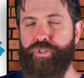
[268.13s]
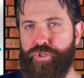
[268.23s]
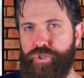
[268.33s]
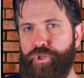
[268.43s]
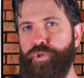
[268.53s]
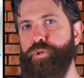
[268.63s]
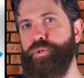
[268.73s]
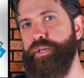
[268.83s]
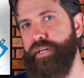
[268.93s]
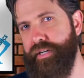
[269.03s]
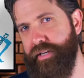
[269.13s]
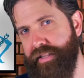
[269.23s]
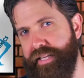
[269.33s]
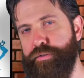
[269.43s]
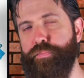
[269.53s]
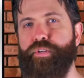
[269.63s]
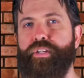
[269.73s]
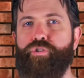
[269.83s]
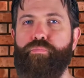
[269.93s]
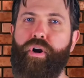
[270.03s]
to these
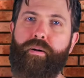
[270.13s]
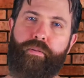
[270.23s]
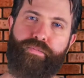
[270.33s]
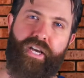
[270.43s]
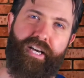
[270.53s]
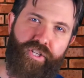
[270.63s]
potential problems.